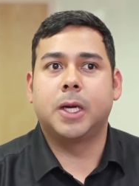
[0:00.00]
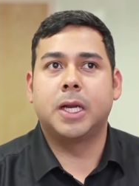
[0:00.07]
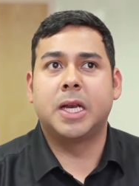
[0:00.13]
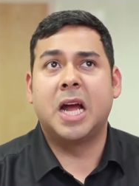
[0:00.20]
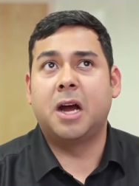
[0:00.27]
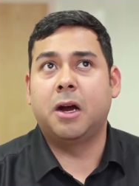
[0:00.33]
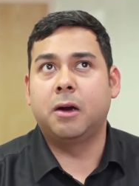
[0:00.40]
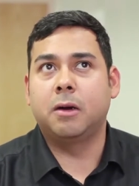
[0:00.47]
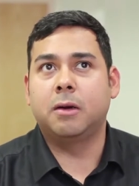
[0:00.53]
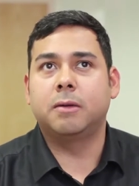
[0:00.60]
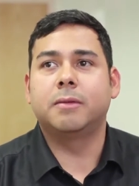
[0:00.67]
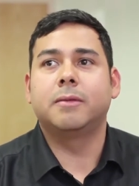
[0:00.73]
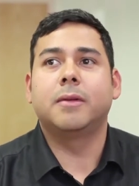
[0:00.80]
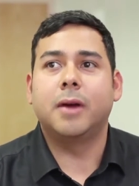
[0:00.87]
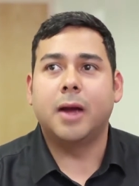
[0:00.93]
and now
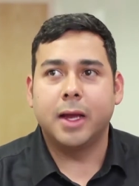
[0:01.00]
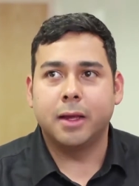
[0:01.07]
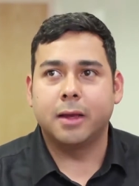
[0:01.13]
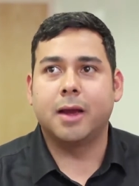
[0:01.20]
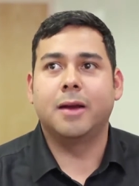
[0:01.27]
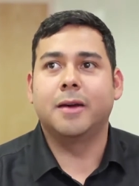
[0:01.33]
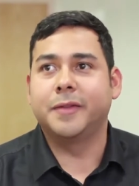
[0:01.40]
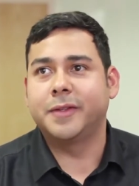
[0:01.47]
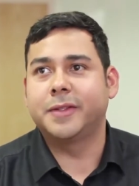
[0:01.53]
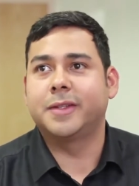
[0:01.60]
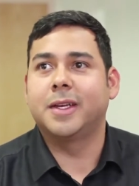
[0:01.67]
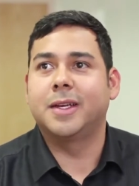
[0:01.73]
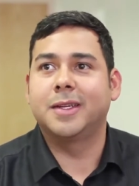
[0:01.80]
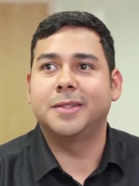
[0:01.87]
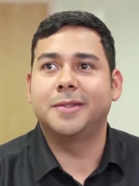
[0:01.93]
I can
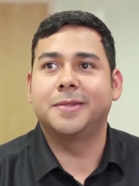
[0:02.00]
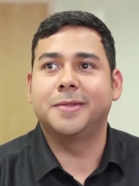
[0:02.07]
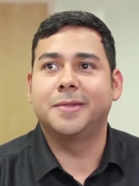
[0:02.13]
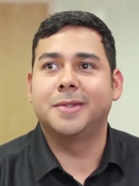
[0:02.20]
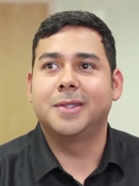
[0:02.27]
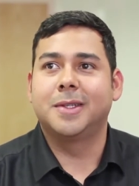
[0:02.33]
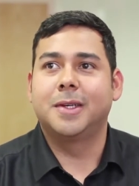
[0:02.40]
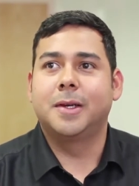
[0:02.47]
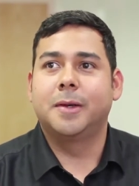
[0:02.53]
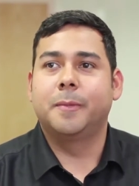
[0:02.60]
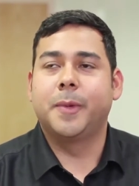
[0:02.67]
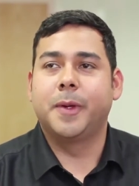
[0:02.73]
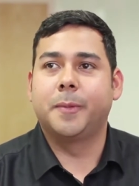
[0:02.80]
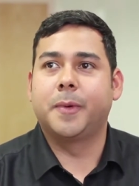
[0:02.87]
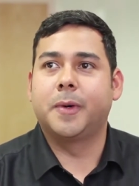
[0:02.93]
understand
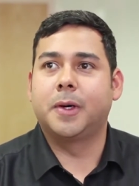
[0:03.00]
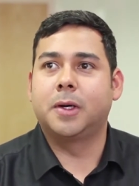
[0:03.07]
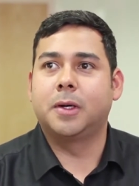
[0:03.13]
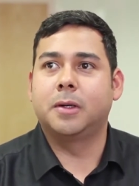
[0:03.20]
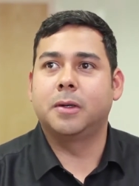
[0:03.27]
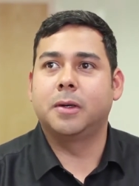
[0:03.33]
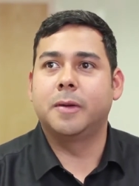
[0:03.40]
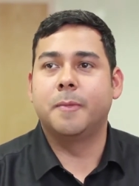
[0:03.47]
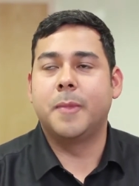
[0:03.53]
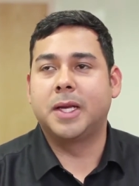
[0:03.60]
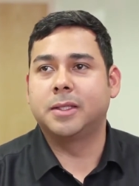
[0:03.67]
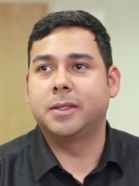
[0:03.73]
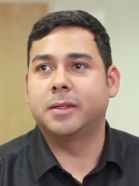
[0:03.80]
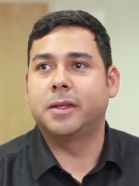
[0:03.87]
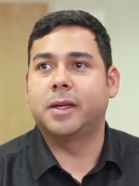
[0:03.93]
people in
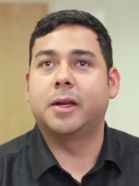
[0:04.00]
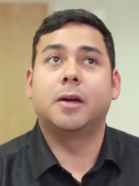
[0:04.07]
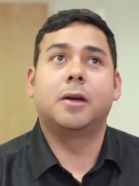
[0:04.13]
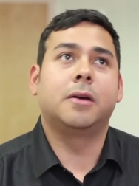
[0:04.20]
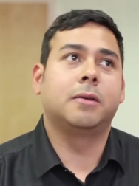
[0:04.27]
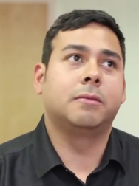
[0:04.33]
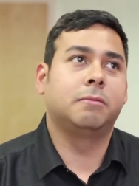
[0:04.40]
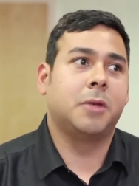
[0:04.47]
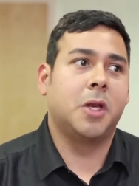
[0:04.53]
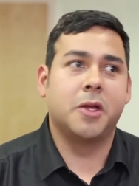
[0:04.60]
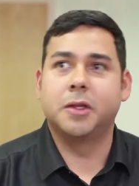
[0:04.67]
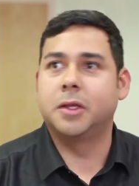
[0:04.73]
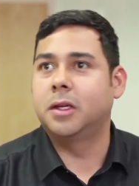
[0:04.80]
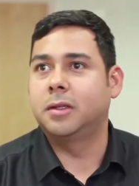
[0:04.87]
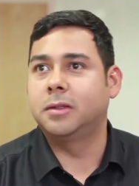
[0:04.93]
Manchester or
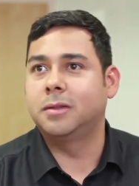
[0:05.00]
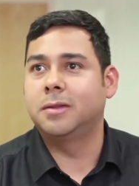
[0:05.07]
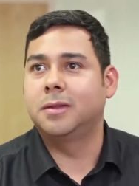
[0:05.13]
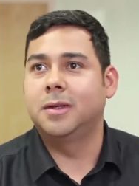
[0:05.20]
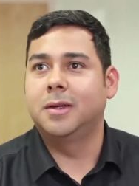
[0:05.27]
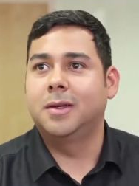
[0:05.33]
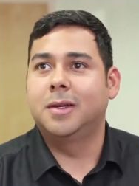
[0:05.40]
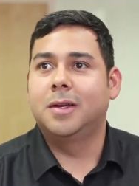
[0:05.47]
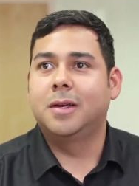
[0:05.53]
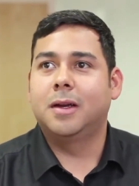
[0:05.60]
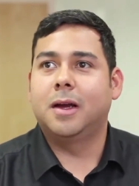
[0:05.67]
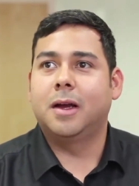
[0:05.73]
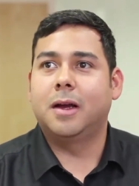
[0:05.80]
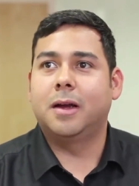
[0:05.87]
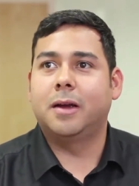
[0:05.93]
London.
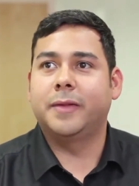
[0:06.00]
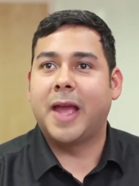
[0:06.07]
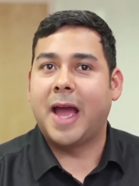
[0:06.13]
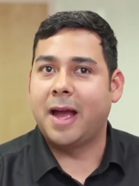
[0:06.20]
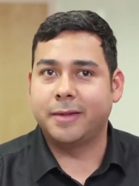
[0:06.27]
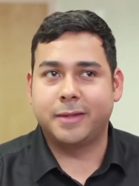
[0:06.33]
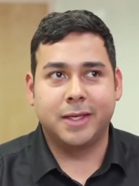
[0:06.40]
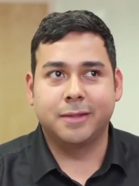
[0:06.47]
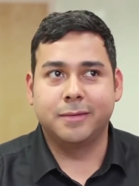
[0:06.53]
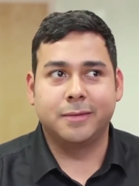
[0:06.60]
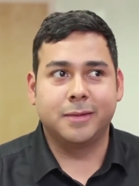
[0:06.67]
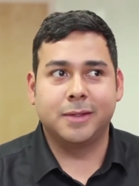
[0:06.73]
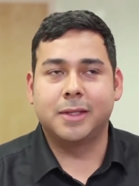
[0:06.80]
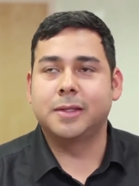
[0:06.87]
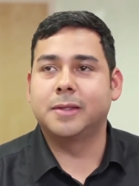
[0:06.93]
Uh, the
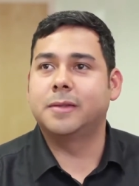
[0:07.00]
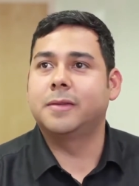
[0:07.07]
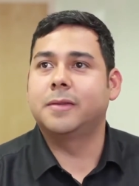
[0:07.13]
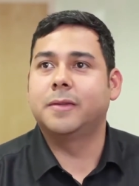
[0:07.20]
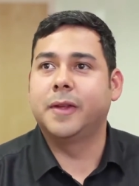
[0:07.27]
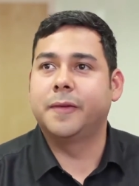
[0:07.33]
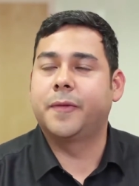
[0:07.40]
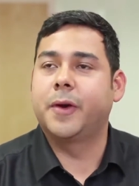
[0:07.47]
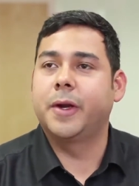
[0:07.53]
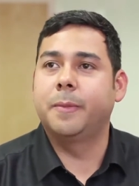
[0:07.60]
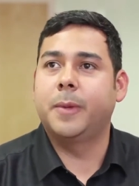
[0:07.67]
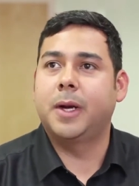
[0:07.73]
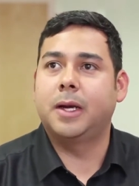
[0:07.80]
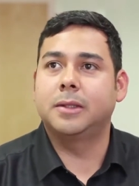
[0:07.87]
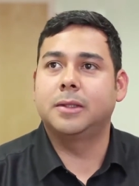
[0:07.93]
accent is
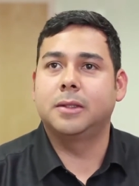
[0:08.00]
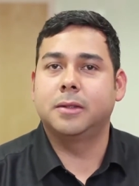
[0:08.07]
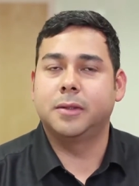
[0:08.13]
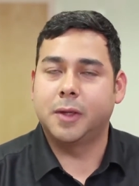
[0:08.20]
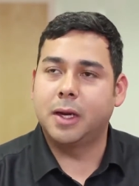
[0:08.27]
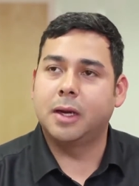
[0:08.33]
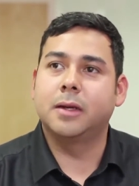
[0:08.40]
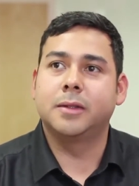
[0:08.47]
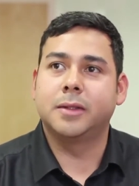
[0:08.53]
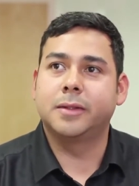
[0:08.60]
different, but you can